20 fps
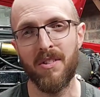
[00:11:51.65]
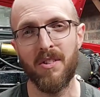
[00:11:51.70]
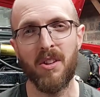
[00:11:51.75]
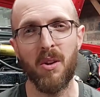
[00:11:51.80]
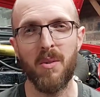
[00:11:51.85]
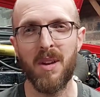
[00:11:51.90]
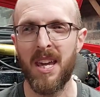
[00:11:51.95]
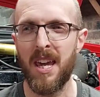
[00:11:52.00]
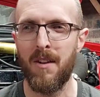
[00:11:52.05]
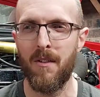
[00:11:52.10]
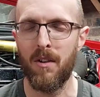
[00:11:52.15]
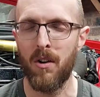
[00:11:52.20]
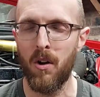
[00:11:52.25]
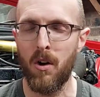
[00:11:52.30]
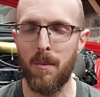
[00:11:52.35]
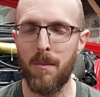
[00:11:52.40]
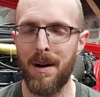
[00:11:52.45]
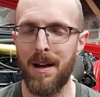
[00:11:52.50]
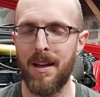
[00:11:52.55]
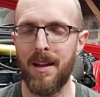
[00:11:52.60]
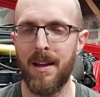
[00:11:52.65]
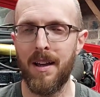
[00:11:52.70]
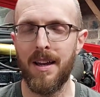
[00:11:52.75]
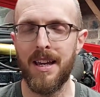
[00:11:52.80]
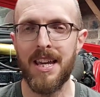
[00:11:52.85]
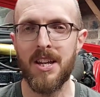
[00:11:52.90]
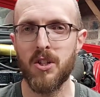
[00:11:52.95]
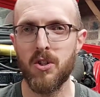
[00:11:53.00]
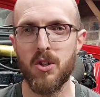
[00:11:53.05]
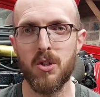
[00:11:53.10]
You don't hear a lot of
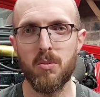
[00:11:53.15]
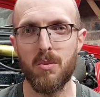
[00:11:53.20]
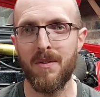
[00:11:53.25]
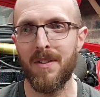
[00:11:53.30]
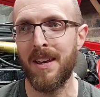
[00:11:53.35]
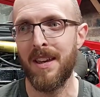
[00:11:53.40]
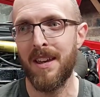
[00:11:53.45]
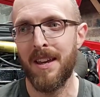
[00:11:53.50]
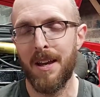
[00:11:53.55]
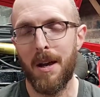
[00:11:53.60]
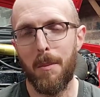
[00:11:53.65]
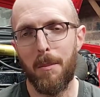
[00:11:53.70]
issues with it.